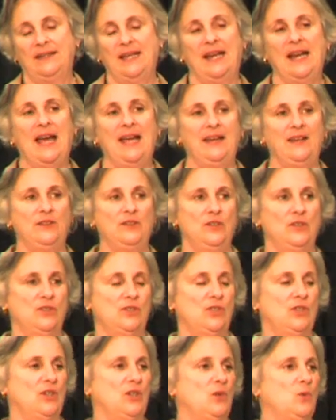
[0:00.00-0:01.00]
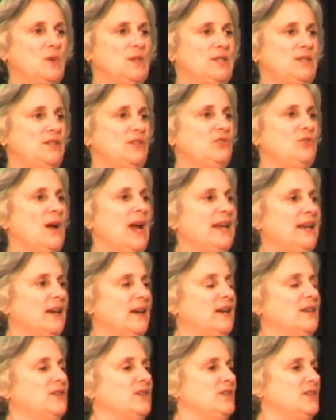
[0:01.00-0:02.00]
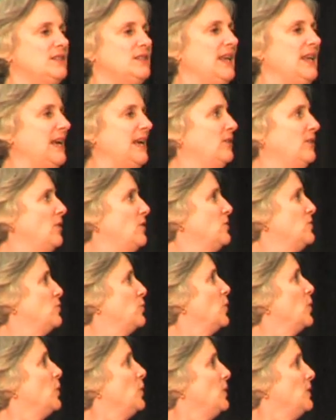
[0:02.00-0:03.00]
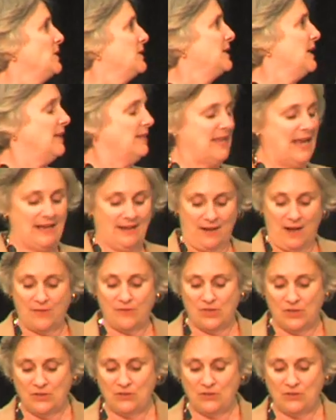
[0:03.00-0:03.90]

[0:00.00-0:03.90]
that I undertook was to try to understand those rules that govern